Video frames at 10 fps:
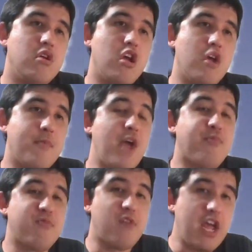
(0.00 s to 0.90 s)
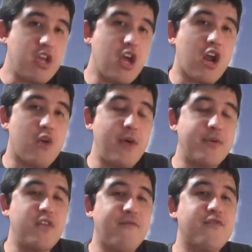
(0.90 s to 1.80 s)
Am I implying he got away
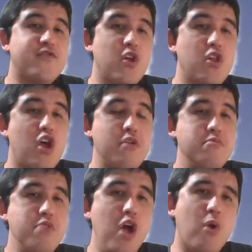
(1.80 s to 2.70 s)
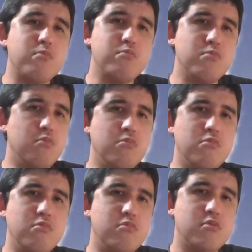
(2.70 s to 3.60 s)
with it for so long? No.
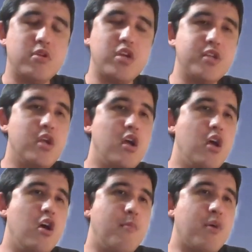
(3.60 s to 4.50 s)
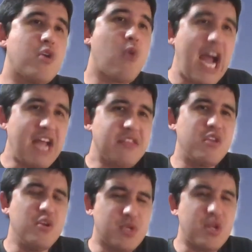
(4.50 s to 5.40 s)
Because McGrath
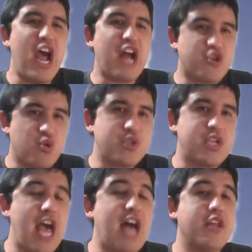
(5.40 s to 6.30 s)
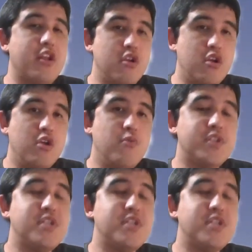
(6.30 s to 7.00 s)
used natural talent, was